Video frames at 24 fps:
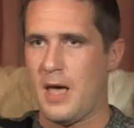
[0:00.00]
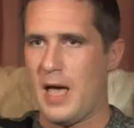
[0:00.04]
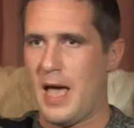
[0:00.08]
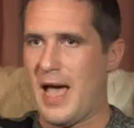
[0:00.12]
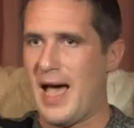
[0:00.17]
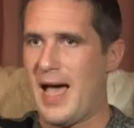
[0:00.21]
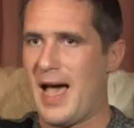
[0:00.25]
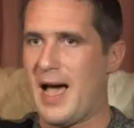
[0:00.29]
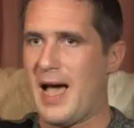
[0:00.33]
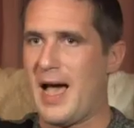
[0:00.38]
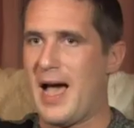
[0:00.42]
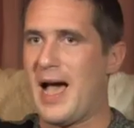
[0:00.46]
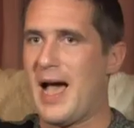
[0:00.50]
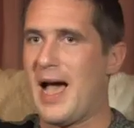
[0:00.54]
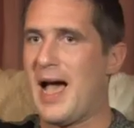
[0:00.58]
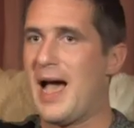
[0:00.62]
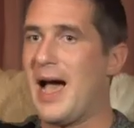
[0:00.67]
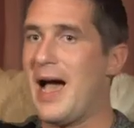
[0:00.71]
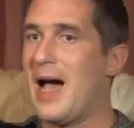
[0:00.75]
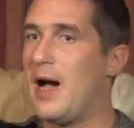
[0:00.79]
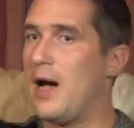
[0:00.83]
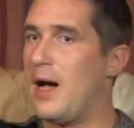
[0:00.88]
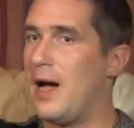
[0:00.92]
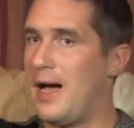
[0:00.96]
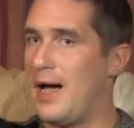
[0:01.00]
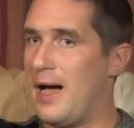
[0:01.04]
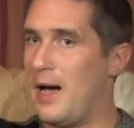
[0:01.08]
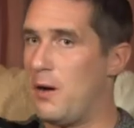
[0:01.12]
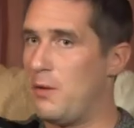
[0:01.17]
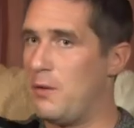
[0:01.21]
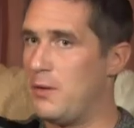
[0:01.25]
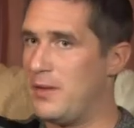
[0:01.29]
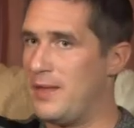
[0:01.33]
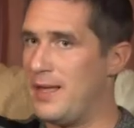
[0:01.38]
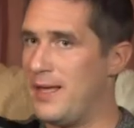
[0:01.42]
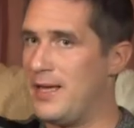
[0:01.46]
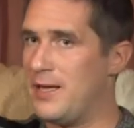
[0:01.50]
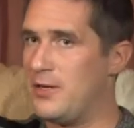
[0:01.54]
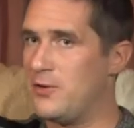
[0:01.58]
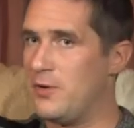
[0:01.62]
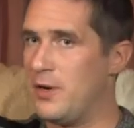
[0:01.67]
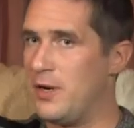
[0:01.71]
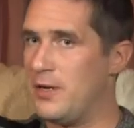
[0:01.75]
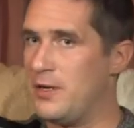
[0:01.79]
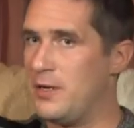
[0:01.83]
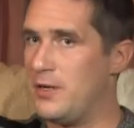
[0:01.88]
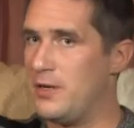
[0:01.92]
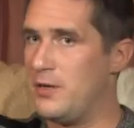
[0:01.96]
with that? How, how, how are they
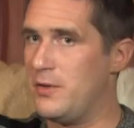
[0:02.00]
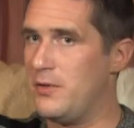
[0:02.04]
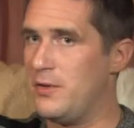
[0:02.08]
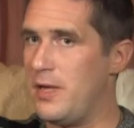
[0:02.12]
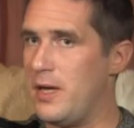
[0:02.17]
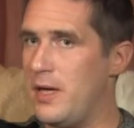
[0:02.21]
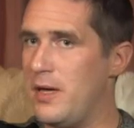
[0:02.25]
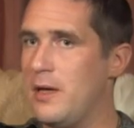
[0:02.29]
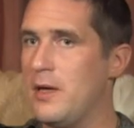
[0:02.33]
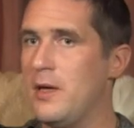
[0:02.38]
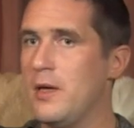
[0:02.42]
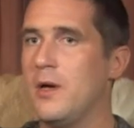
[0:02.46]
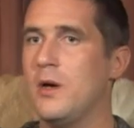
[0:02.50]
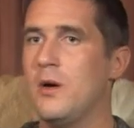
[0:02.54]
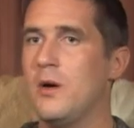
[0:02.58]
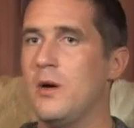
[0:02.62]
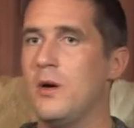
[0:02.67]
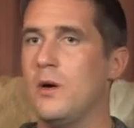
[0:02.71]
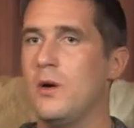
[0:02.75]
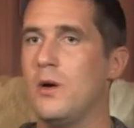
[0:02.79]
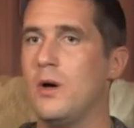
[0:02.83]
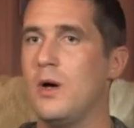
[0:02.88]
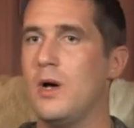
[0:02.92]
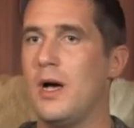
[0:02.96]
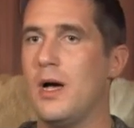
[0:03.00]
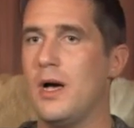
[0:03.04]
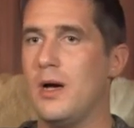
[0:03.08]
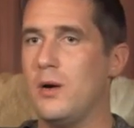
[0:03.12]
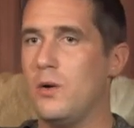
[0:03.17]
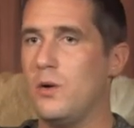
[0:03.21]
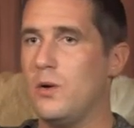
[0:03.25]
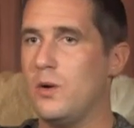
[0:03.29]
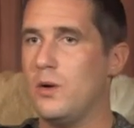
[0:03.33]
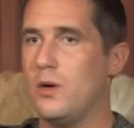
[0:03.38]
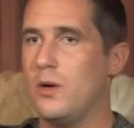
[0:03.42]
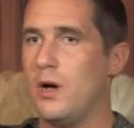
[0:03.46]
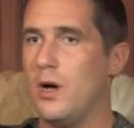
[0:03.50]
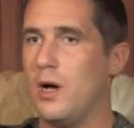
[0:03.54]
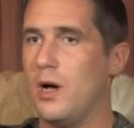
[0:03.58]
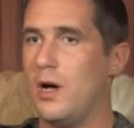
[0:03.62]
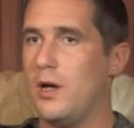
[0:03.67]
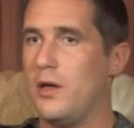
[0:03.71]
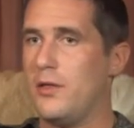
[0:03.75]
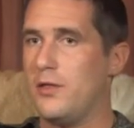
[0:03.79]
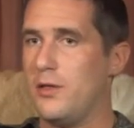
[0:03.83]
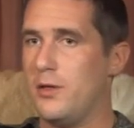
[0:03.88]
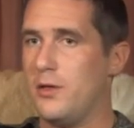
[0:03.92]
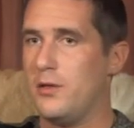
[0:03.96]
trying to do that?
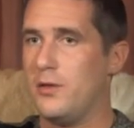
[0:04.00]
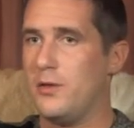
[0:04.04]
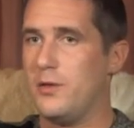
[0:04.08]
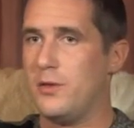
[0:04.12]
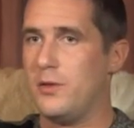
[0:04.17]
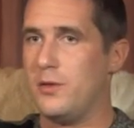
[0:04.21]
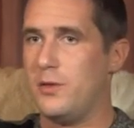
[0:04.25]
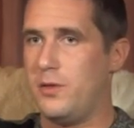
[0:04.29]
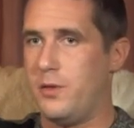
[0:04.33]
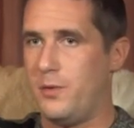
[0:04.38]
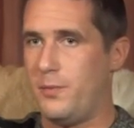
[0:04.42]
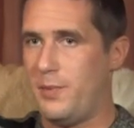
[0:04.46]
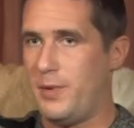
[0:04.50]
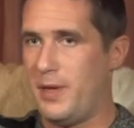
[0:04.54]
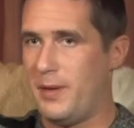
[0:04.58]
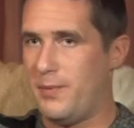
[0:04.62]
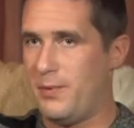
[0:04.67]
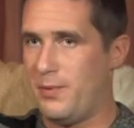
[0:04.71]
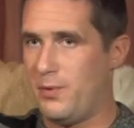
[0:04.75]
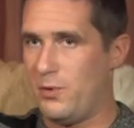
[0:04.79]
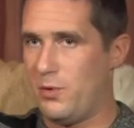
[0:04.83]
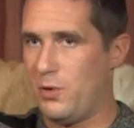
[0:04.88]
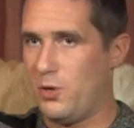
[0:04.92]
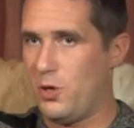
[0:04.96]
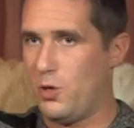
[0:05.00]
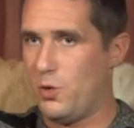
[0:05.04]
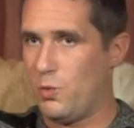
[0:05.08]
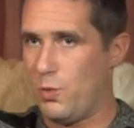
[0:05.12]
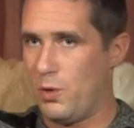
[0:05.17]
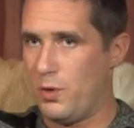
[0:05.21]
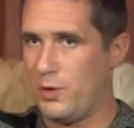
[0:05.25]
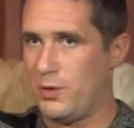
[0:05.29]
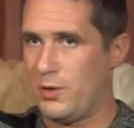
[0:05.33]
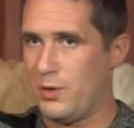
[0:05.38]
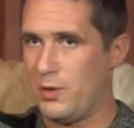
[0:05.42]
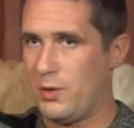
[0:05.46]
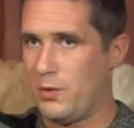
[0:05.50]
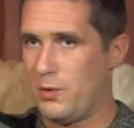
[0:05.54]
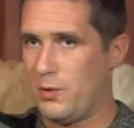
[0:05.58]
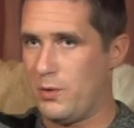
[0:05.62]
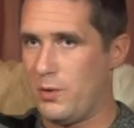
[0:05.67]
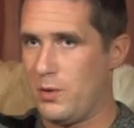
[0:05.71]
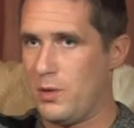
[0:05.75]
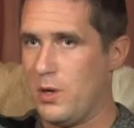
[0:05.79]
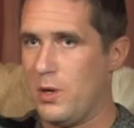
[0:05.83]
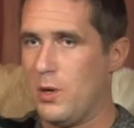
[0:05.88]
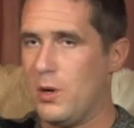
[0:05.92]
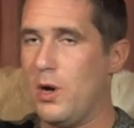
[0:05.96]
uh, the, the people who want
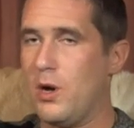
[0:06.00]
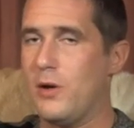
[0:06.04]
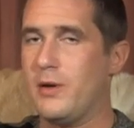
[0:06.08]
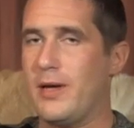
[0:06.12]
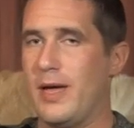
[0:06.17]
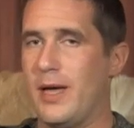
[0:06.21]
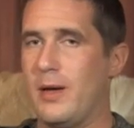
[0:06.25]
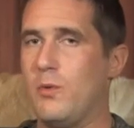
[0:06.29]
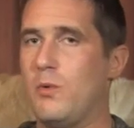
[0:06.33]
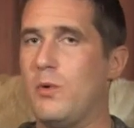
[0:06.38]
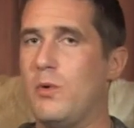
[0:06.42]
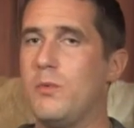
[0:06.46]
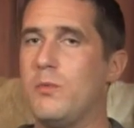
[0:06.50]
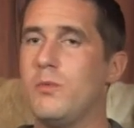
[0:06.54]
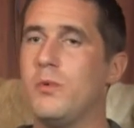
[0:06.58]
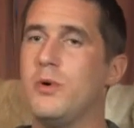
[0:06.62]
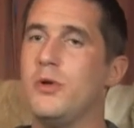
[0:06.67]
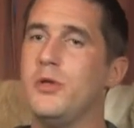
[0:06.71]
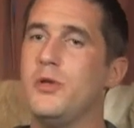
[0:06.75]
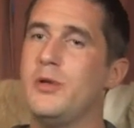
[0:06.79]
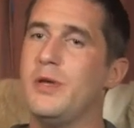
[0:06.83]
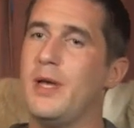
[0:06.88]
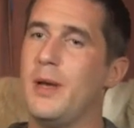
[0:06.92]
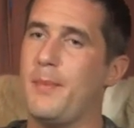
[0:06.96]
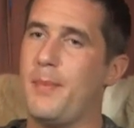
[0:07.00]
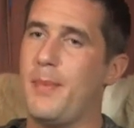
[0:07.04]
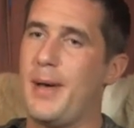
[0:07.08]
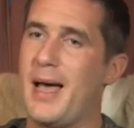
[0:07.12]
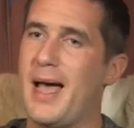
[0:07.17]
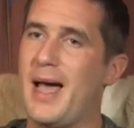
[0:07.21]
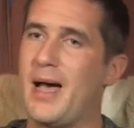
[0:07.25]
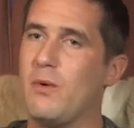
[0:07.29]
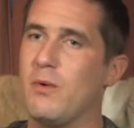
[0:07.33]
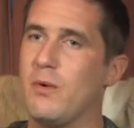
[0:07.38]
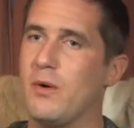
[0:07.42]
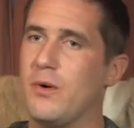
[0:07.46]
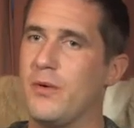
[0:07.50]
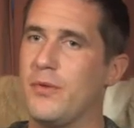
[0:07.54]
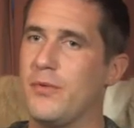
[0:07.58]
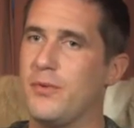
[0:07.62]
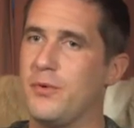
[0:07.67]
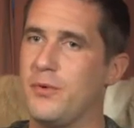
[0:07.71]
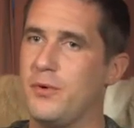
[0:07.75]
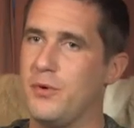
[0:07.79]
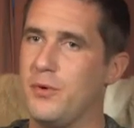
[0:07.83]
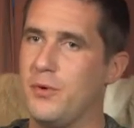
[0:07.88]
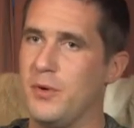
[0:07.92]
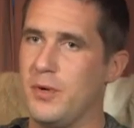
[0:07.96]
okay, well, well, you get power
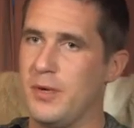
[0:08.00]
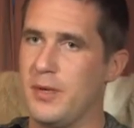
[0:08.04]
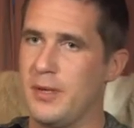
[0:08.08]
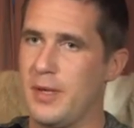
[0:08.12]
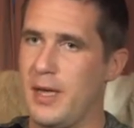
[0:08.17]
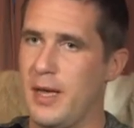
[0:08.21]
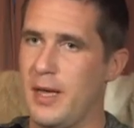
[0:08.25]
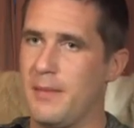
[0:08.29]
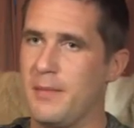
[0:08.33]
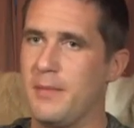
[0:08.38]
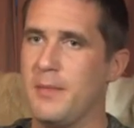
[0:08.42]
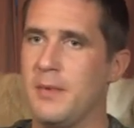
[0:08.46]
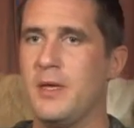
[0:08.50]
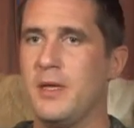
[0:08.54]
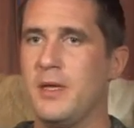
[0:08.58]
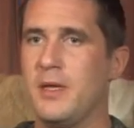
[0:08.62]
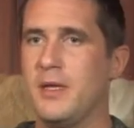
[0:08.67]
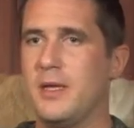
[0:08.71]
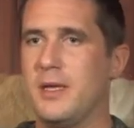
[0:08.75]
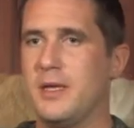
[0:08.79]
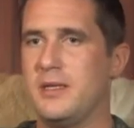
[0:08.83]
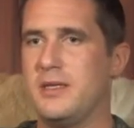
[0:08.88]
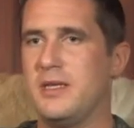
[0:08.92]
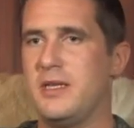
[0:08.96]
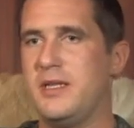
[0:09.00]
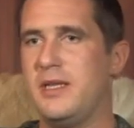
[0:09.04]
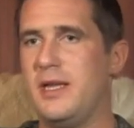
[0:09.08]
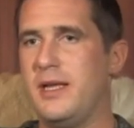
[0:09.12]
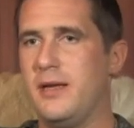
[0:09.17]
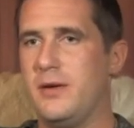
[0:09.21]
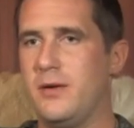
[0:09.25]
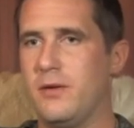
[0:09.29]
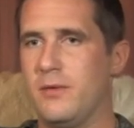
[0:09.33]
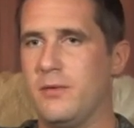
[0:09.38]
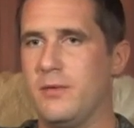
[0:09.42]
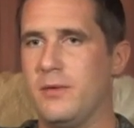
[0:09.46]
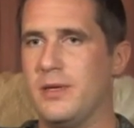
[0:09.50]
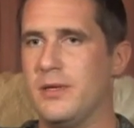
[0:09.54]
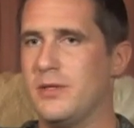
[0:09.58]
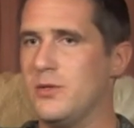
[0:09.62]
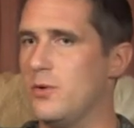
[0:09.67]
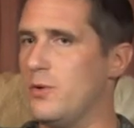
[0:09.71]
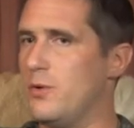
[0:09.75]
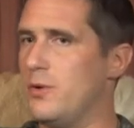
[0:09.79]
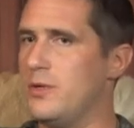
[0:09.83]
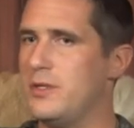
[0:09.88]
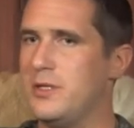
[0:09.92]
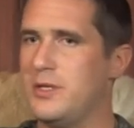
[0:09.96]
through doing that. It's a deal.
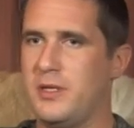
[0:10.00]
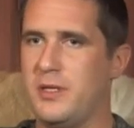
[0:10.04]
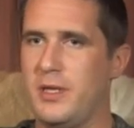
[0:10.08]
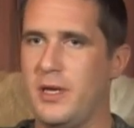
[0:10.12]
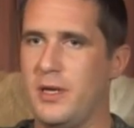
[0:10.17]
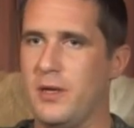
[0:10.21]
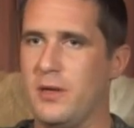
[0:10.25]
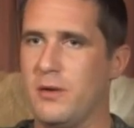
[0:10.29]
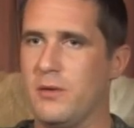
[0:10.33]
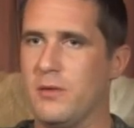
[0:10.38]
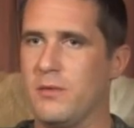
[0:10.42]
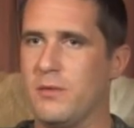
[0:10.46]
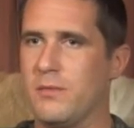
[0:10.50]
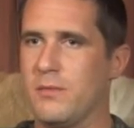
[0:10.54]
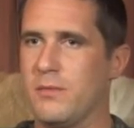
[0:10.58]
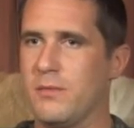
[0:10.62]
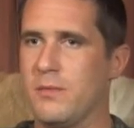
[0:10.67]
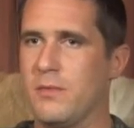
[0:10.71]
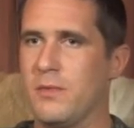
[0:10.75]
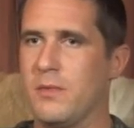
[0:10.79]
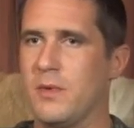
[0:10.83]
It's always a deal.